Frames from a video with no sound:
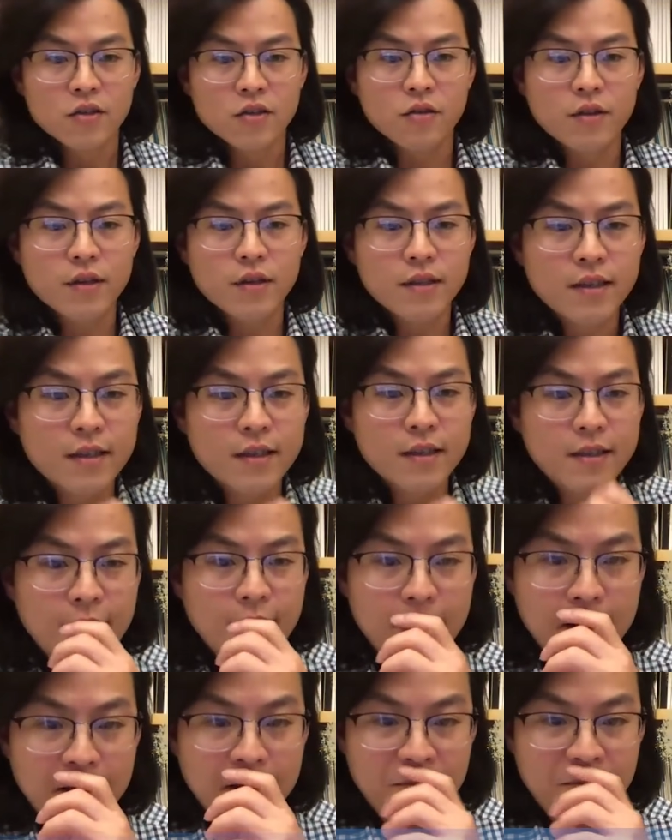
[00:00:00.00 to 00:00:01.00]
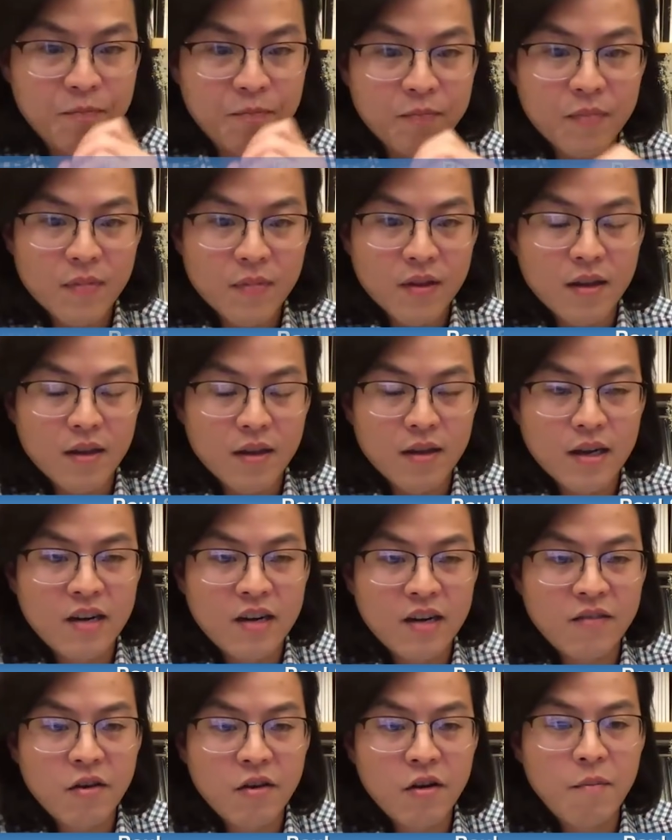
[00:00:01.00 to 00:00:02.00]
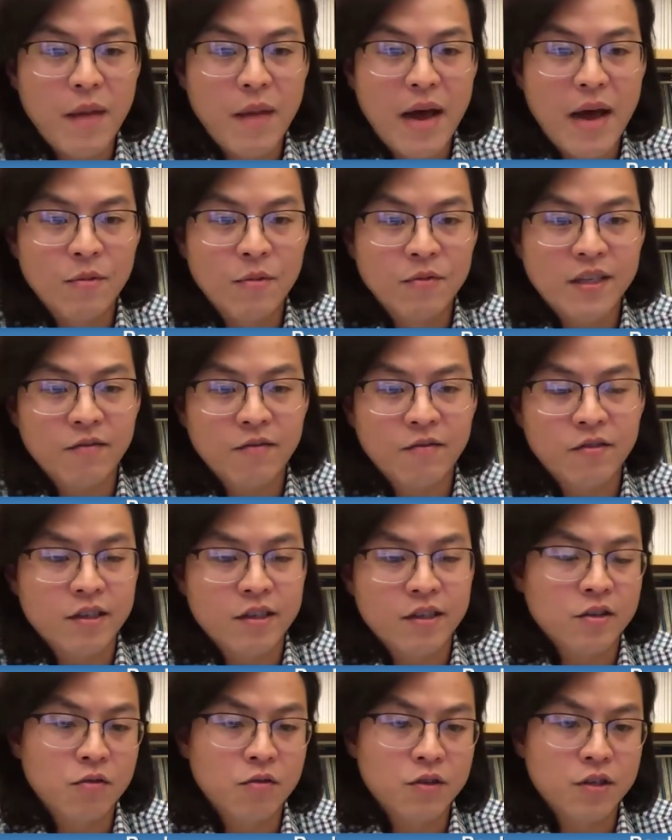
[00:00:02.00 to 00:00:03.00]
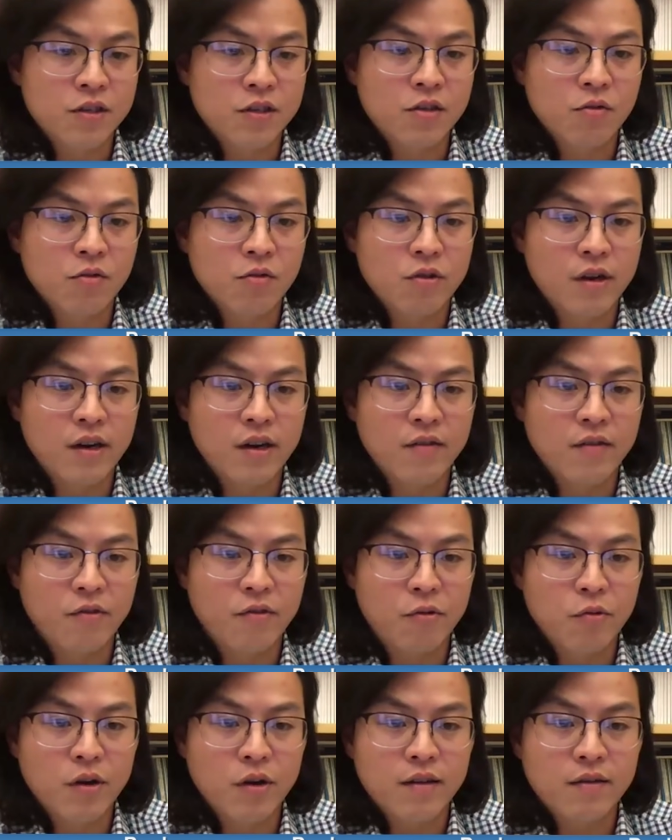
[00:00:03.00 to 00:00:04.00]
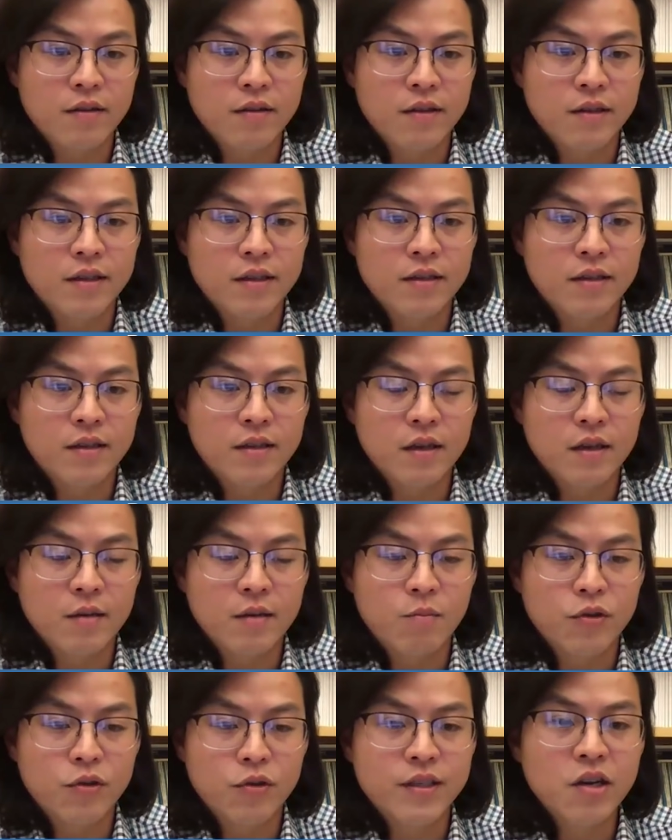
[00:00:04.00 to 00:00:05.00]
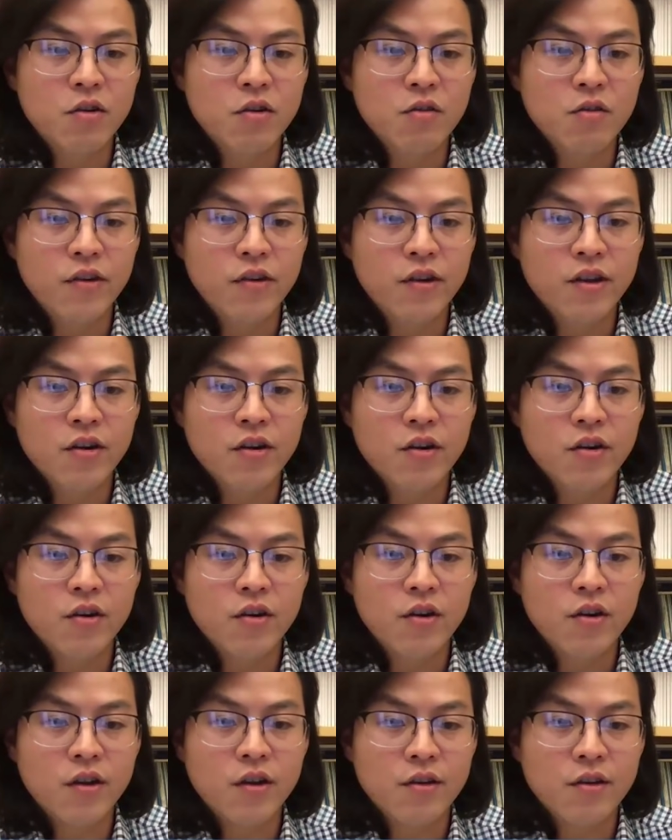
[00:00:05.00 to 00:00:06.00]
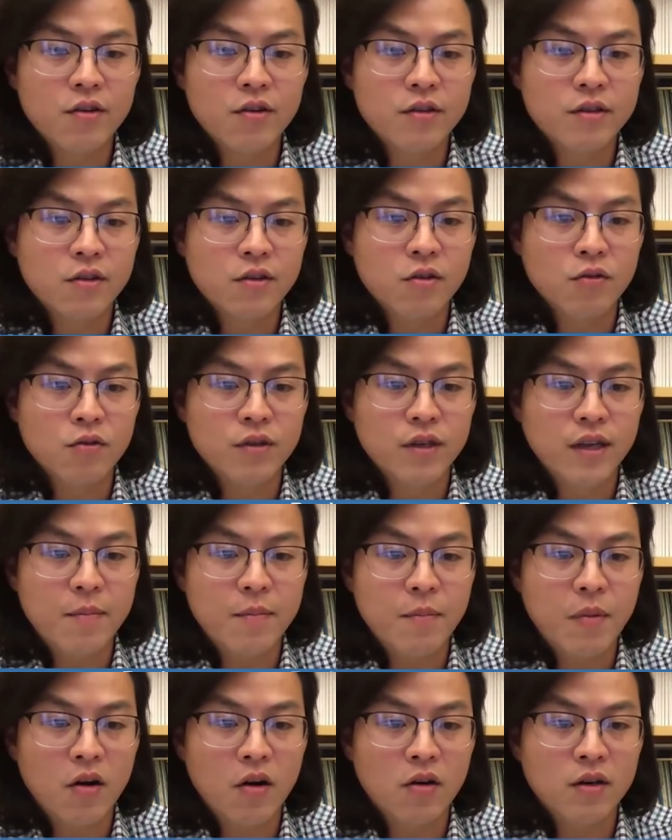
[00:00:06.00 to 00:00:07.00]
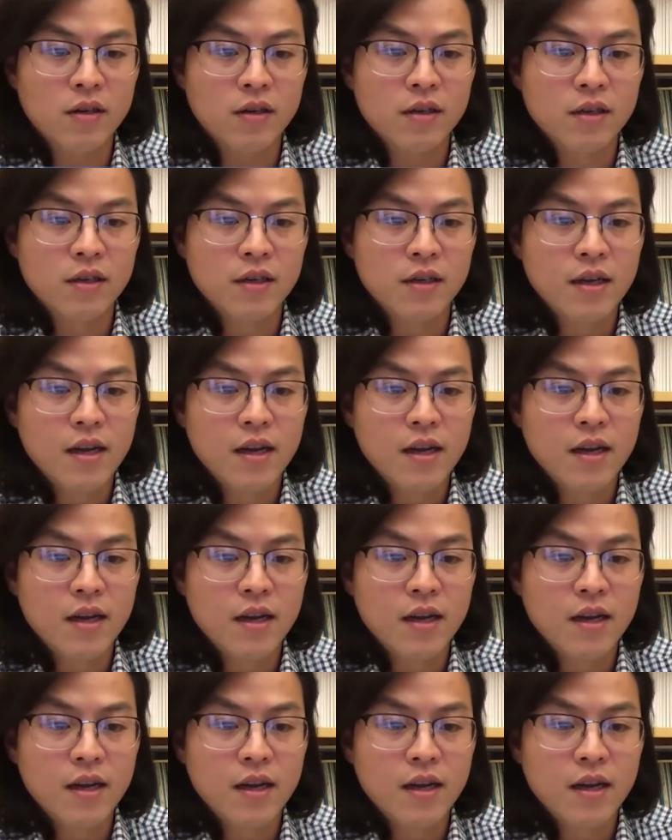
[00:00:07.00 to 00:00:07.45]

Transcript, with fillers: So this is um, kind of a map of San Francisco just to orient everyone. Kind of this is the Presidio over here. Here's Golden Gate Park,